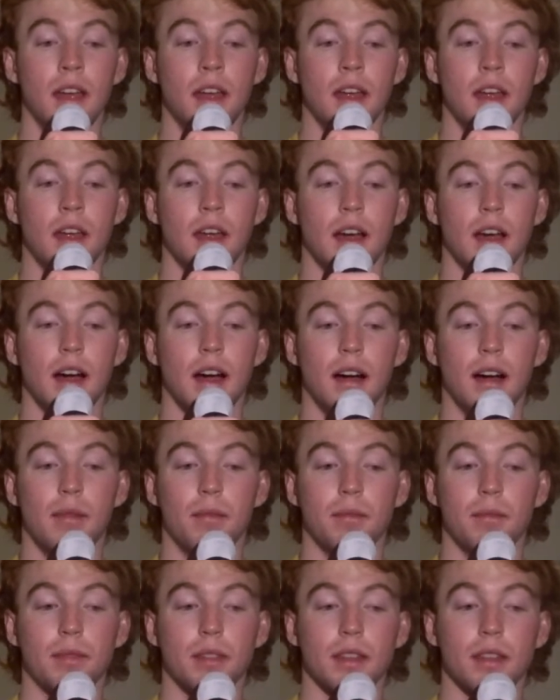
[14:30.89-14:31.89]

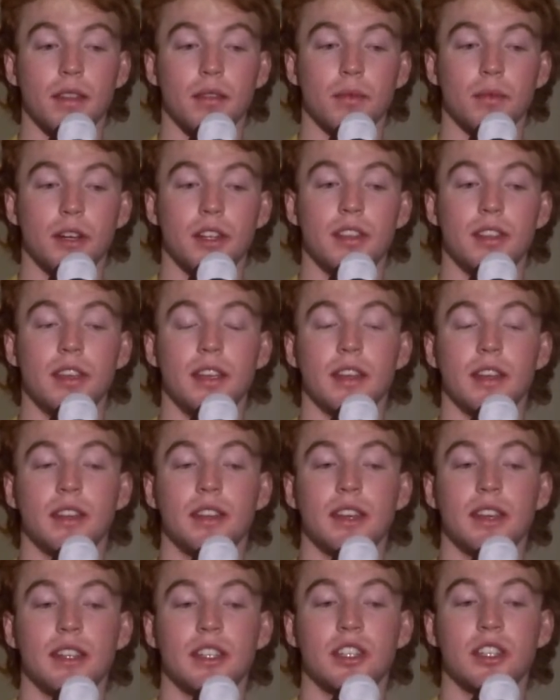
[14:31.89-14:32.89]
When you think they
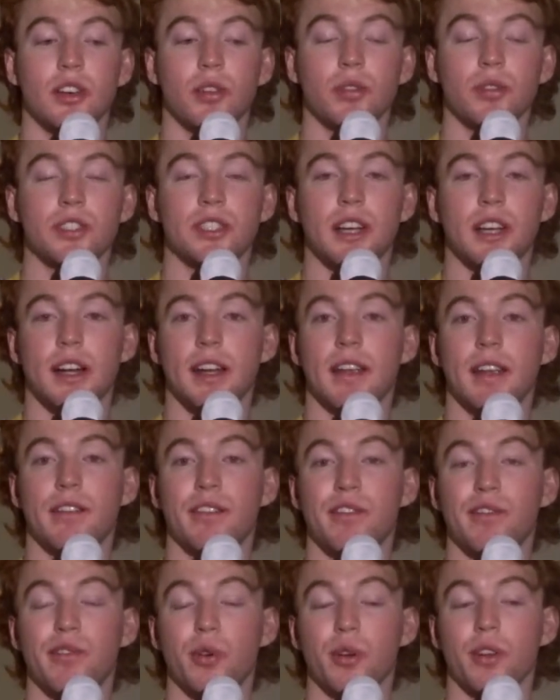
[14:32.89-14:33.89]
sold Sané for
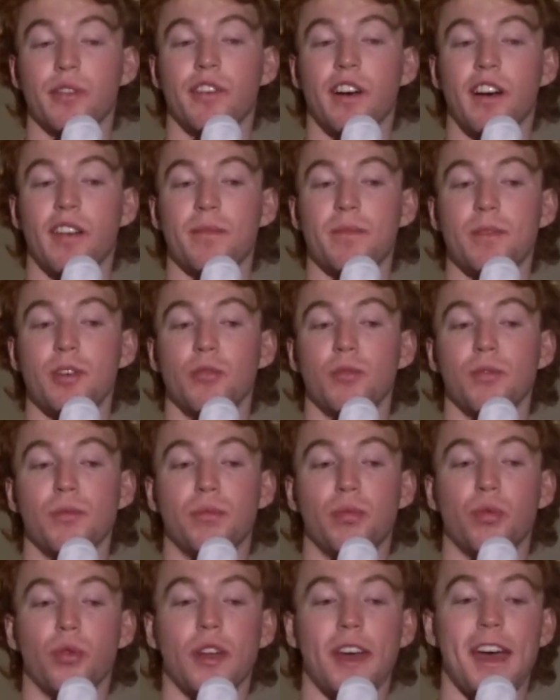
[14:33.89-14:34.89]
45 mil but bought
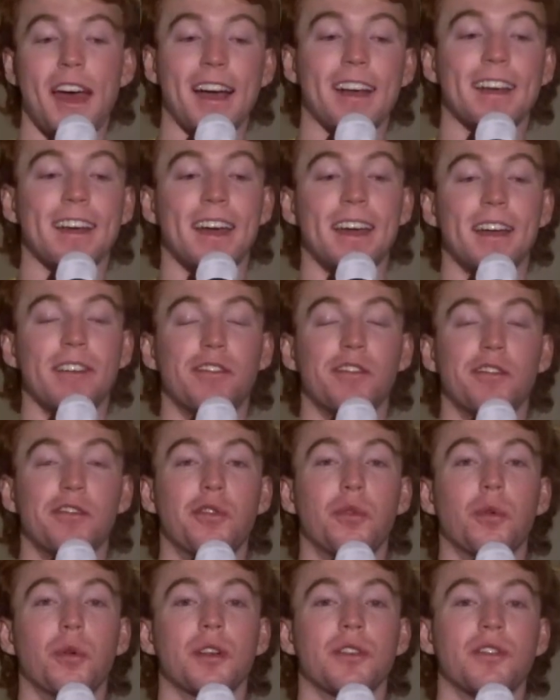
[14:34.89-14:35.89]
Ake for
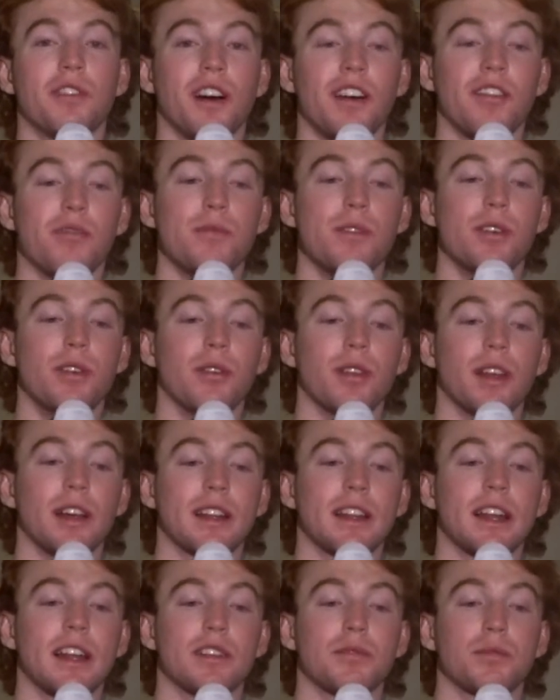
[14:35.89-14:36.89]
45 mil, like that's
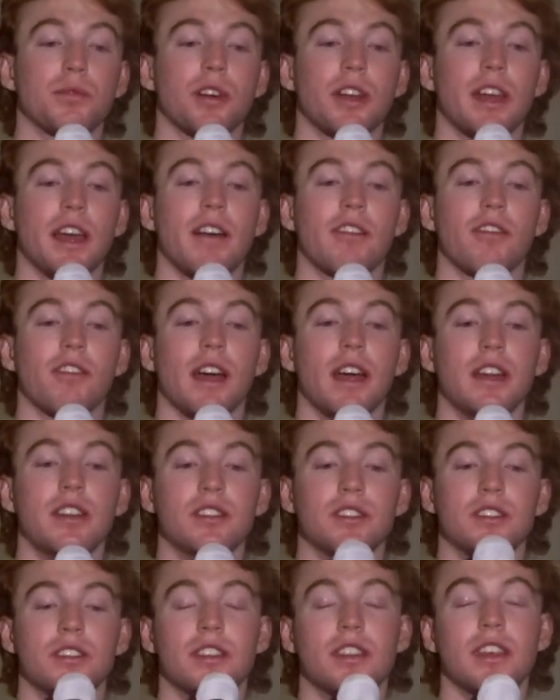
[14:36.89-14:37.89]
pretty outrageous to
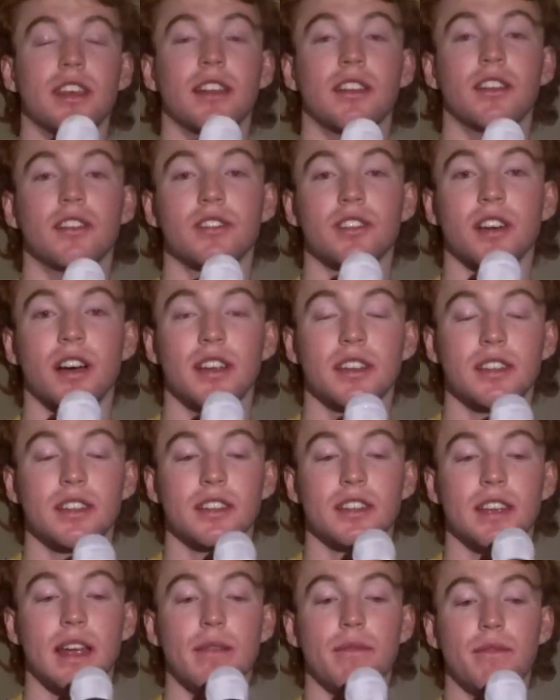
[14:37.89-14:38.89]
think those guys are the
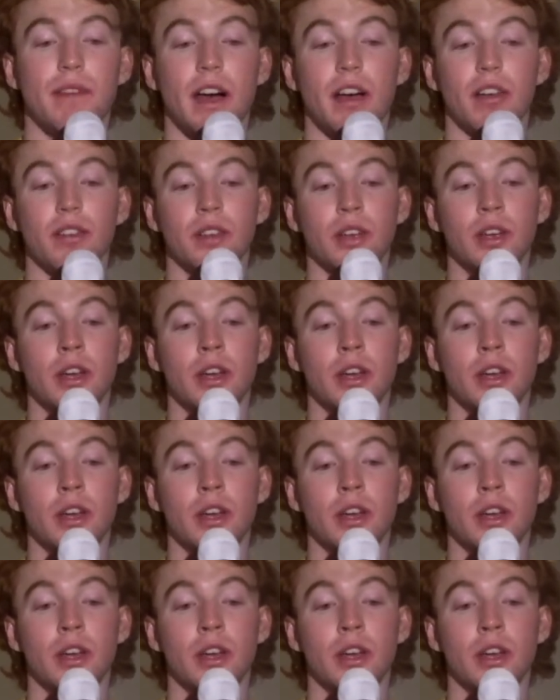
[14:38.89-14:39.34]
same value.